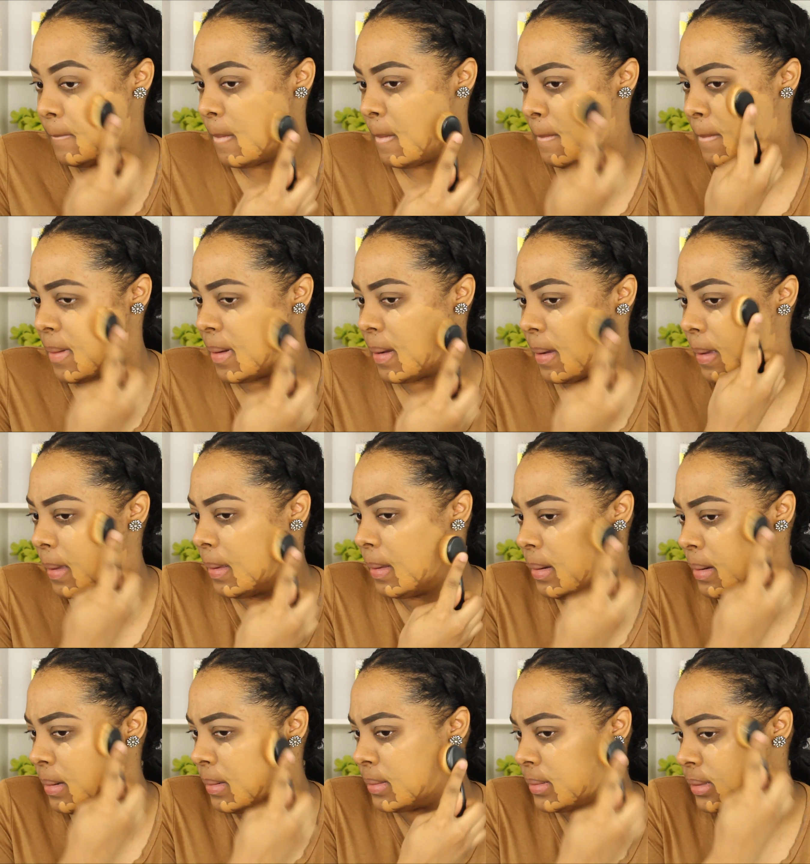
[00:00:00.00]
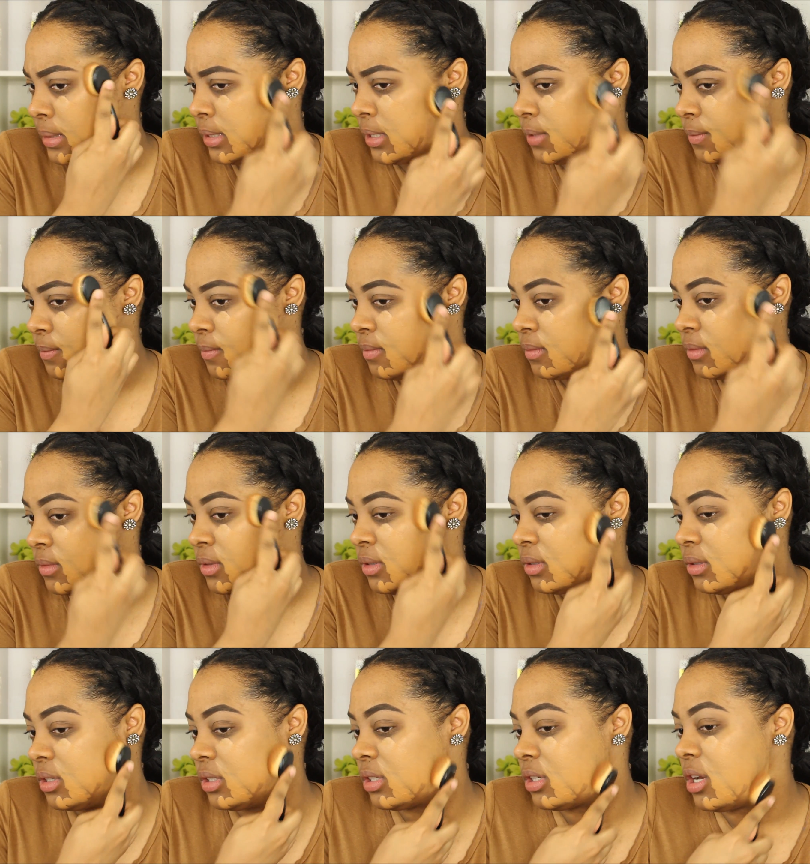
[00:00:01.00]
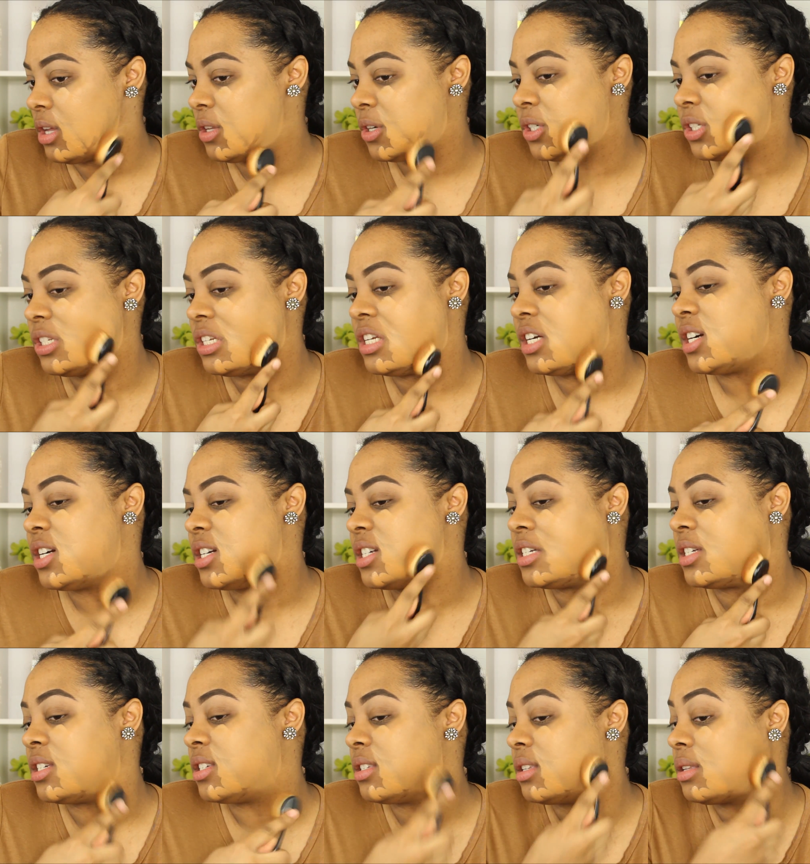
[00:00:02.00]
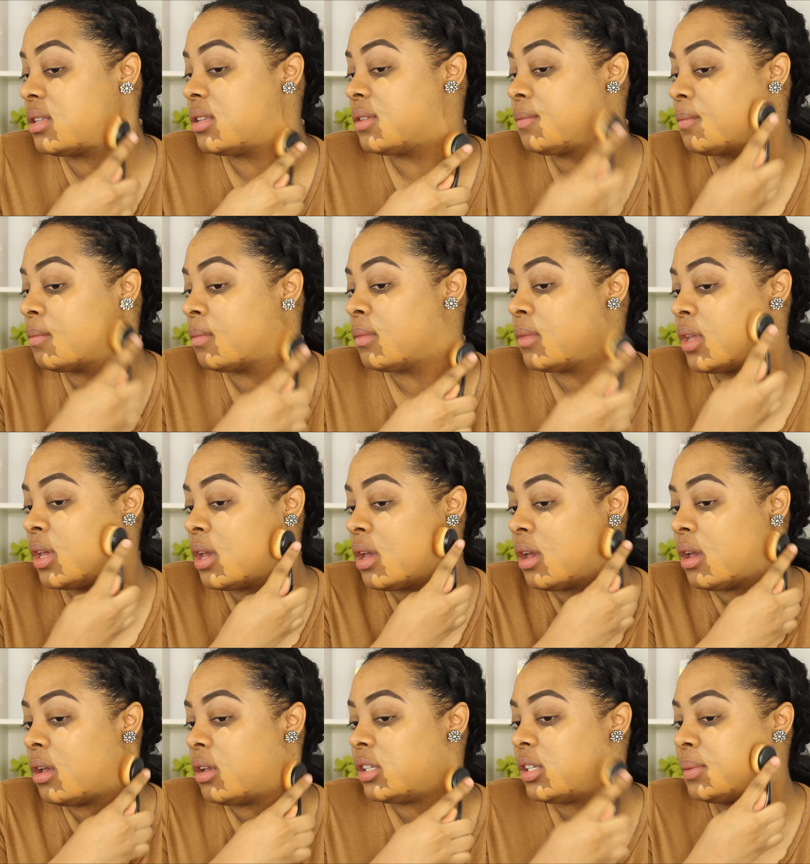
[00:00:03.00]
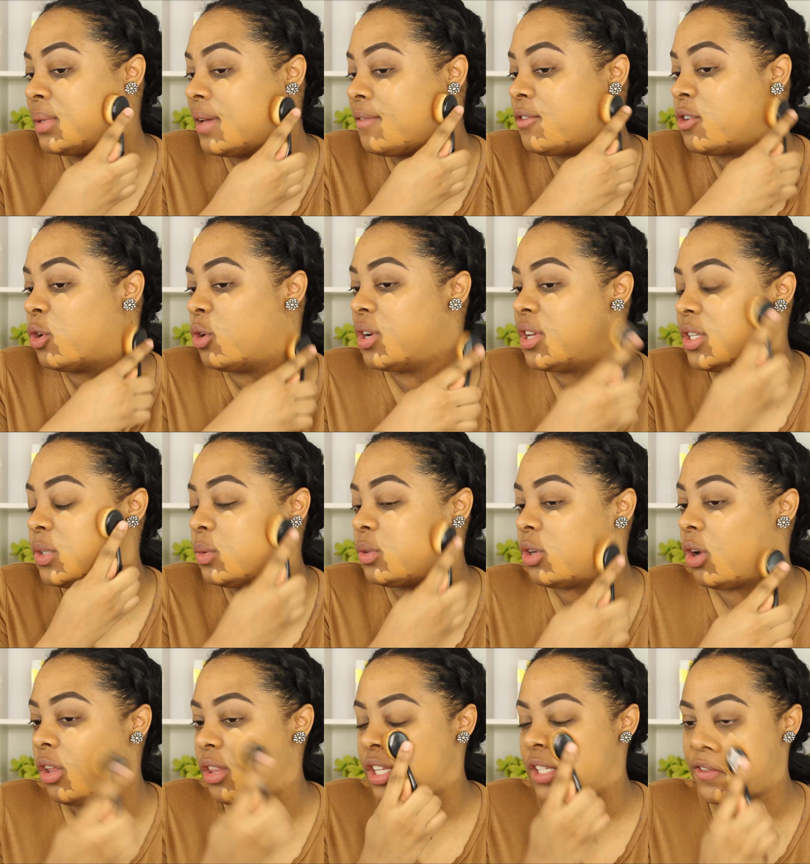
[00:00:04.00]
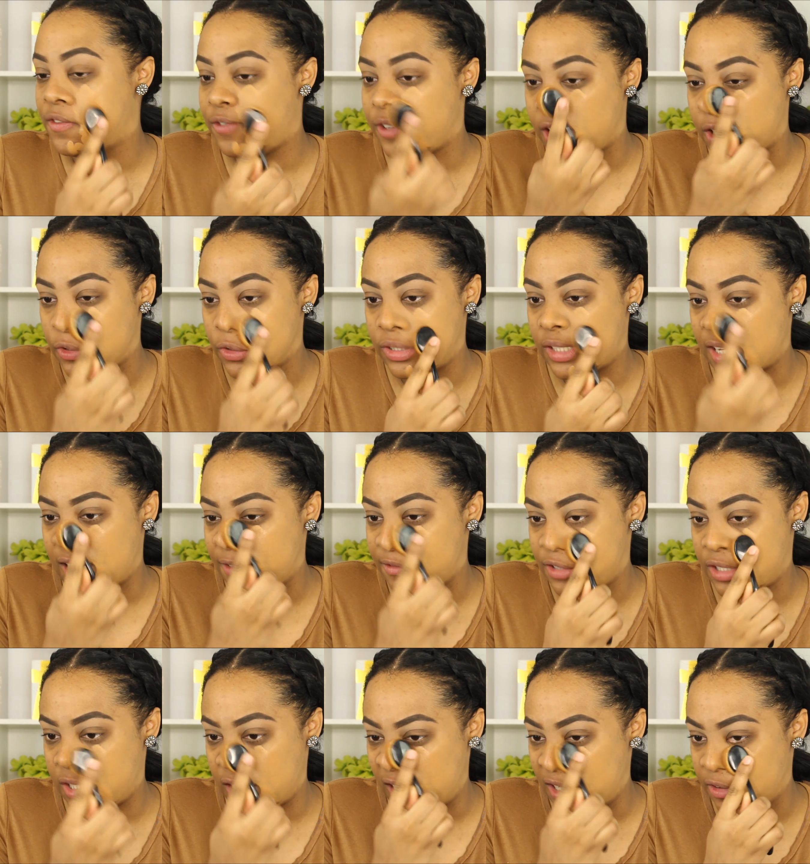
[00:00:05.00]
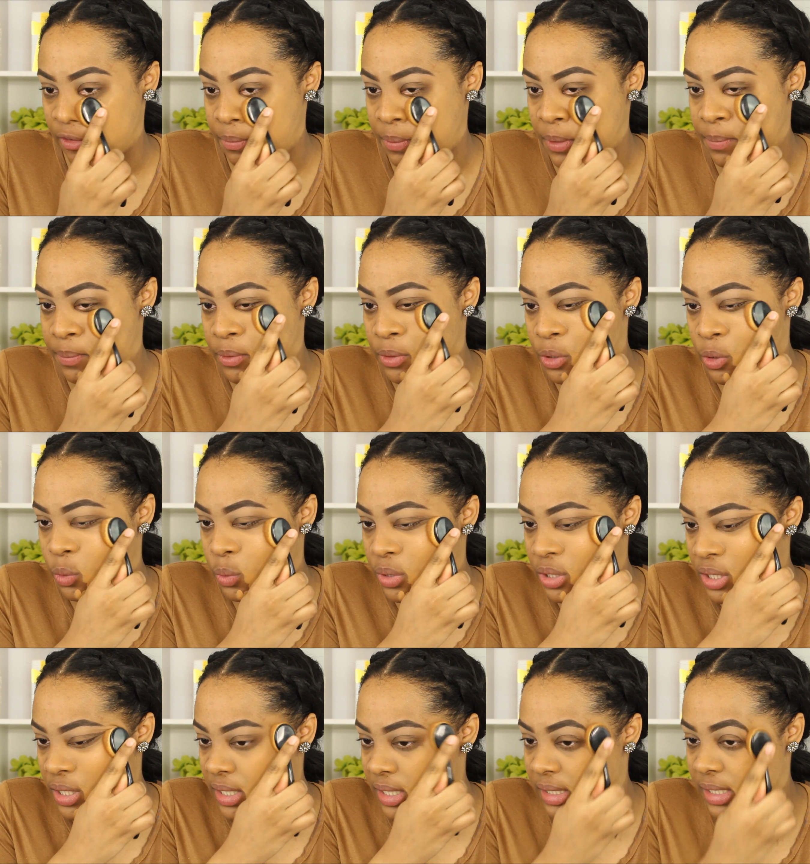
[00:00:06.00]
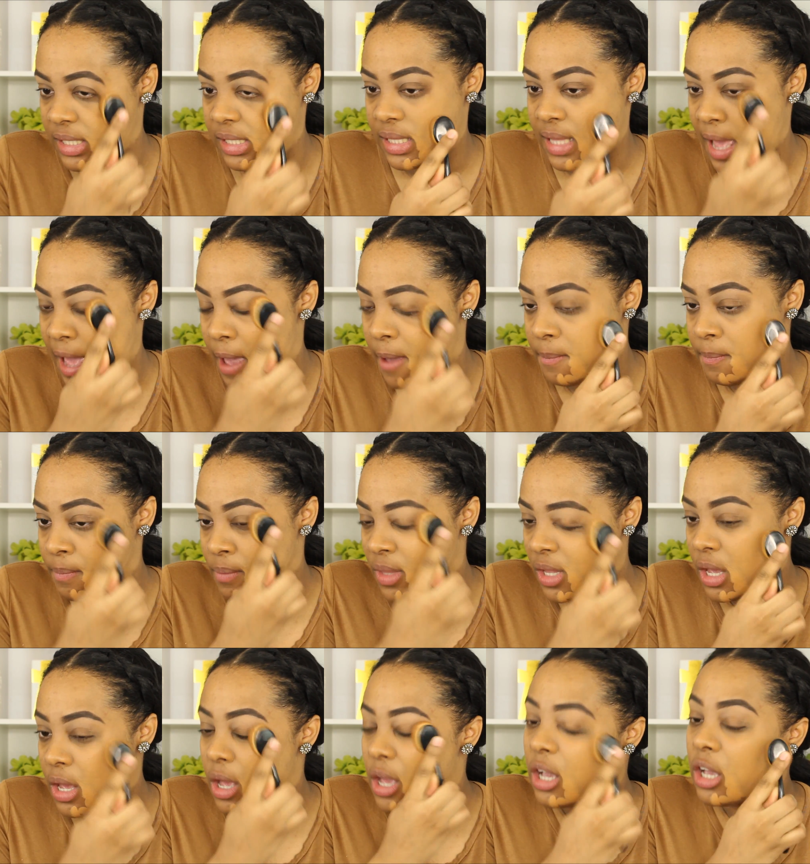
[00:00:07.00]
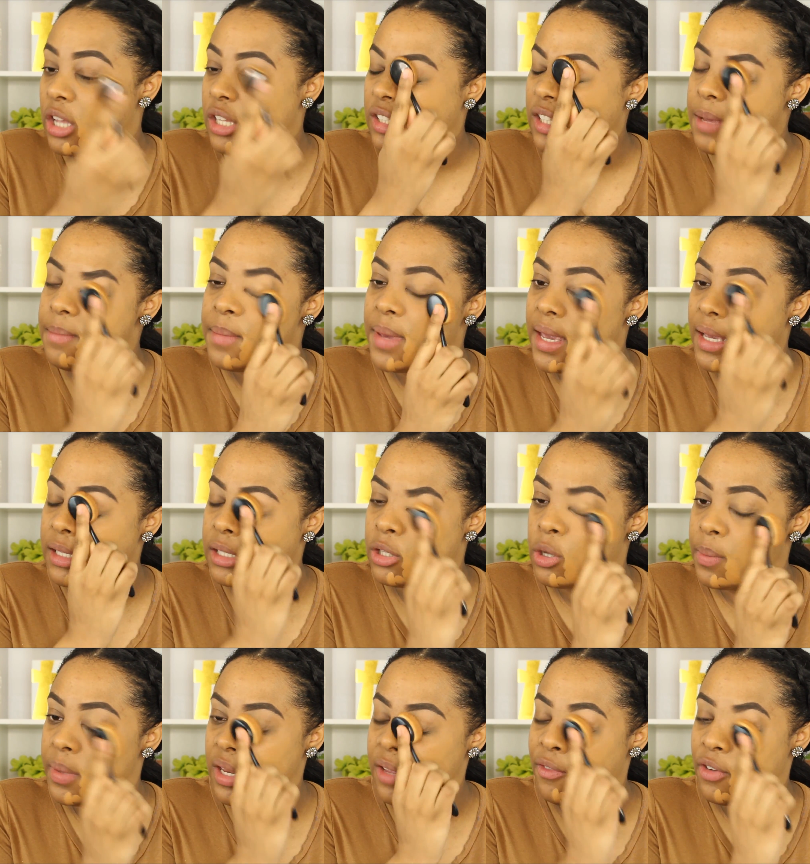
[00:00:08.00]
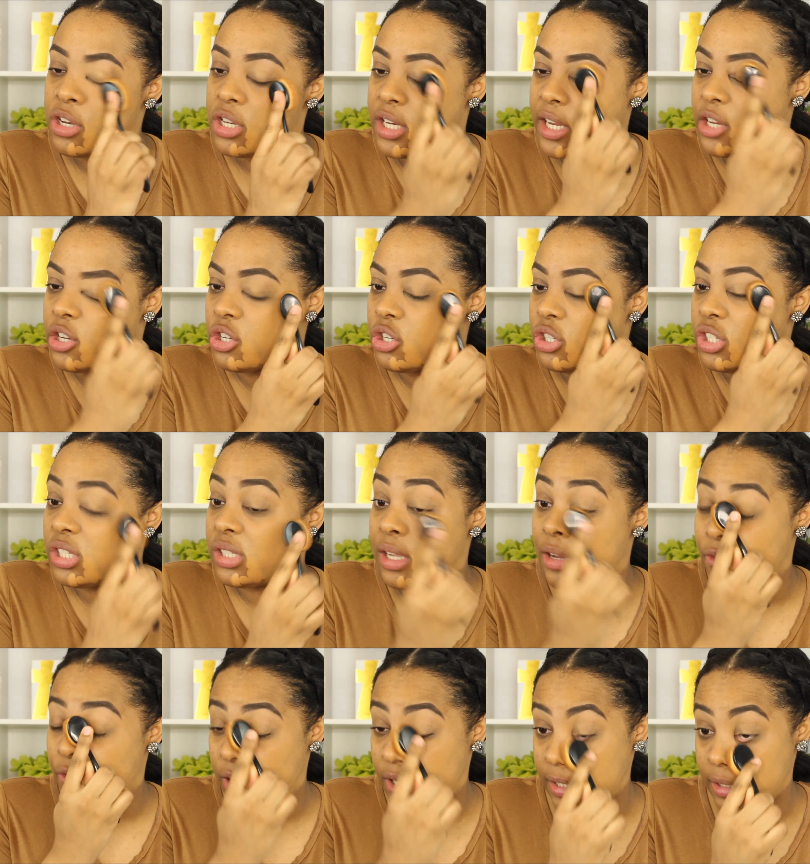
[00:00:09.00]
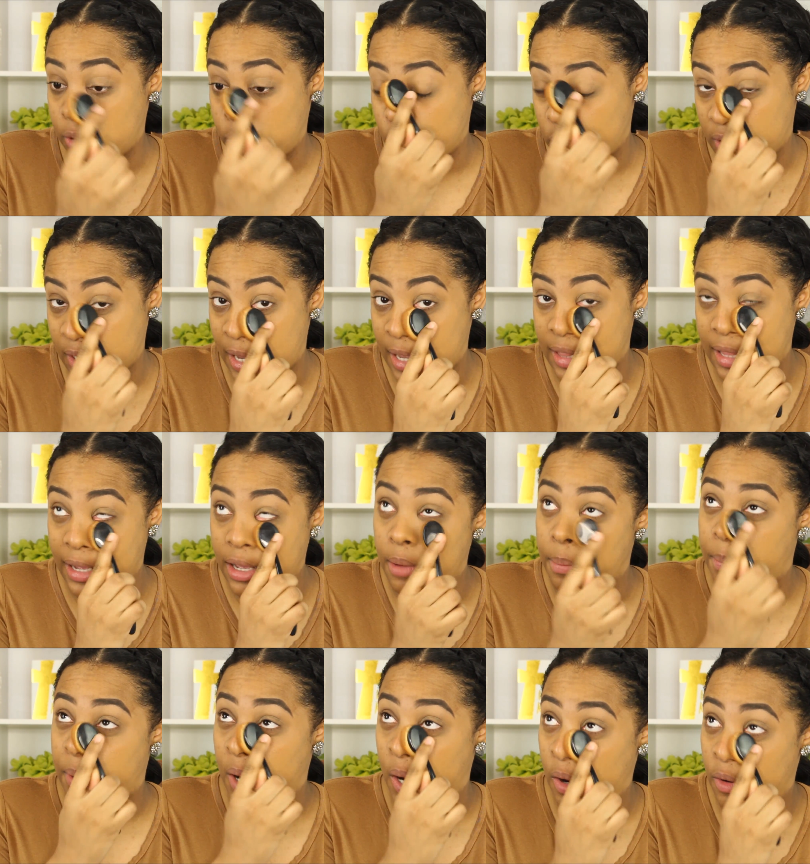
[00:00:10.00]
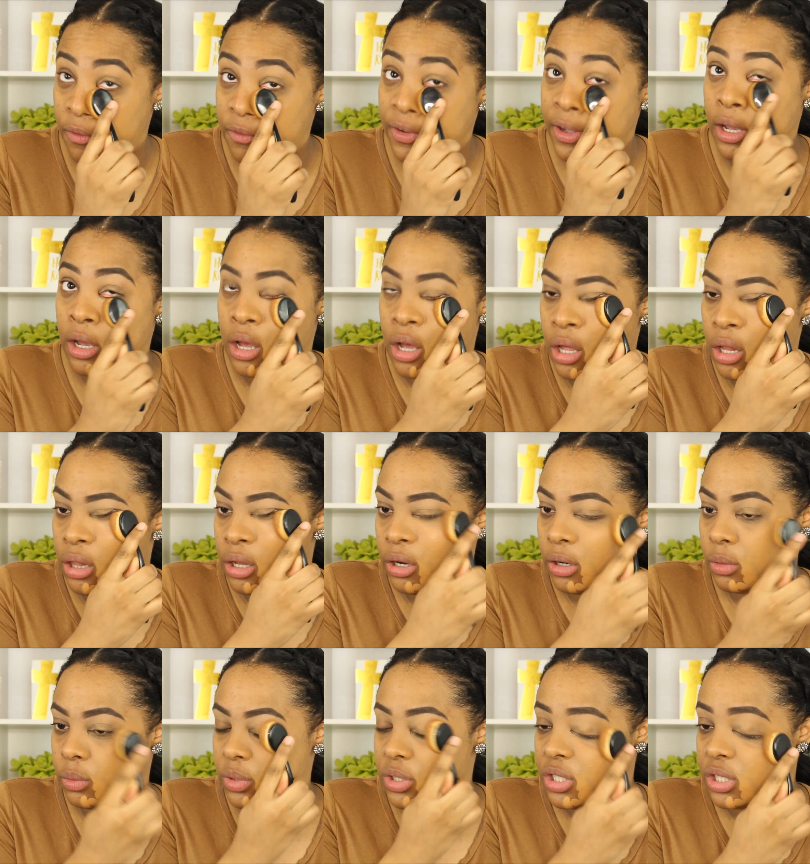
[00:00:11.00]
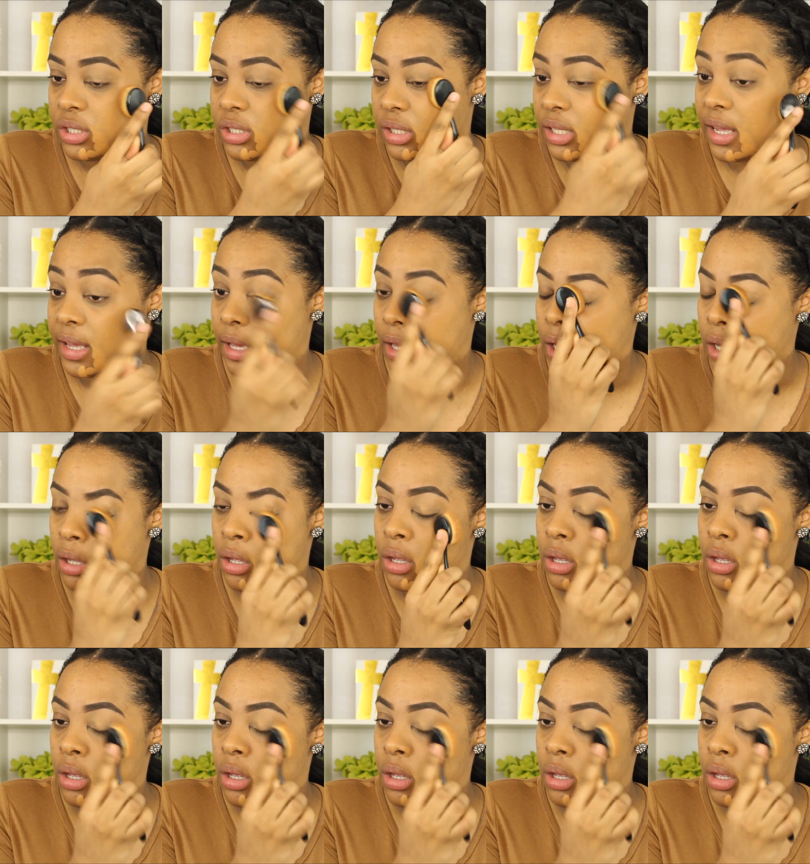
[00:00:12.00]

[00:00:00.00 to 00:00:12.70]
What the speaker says: Oh my goodness, this color is nice. Something I've noticed with all these videos that I've seen of people doing this is that because they mix so many foundations, they really do get like a perfect color, which is like